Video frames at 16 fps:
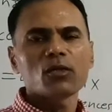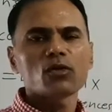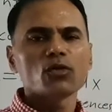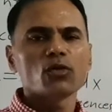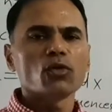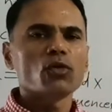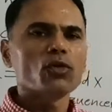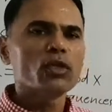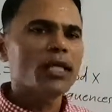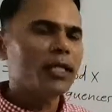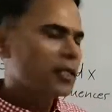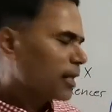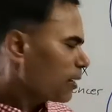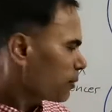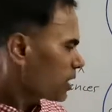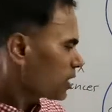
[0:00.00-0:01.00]
So
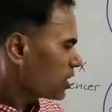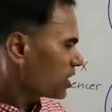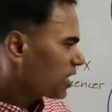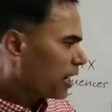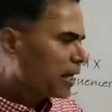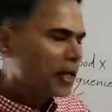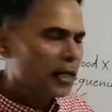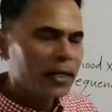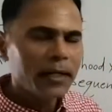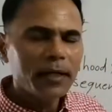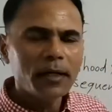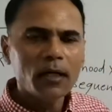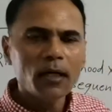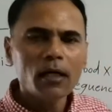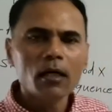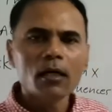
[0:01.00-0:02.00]
that emerging area
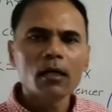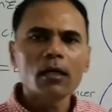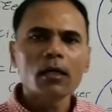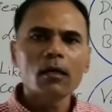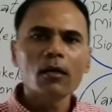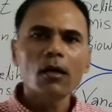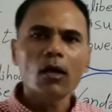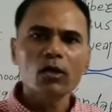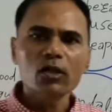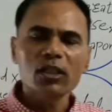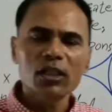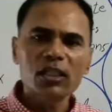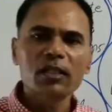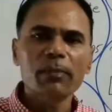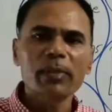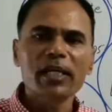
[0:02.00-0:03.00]
or the
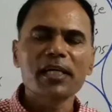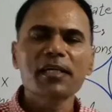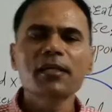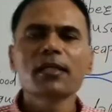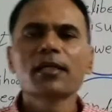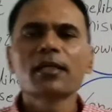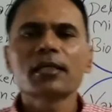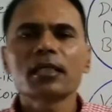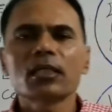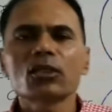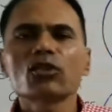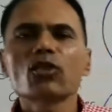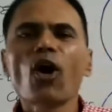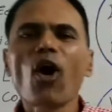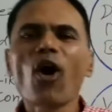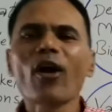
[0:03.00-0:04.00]
discipline
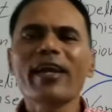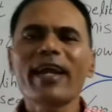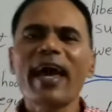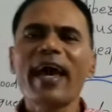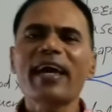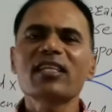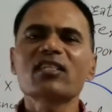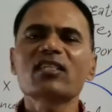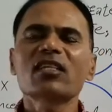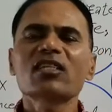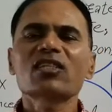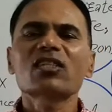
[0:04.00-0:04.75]
is called as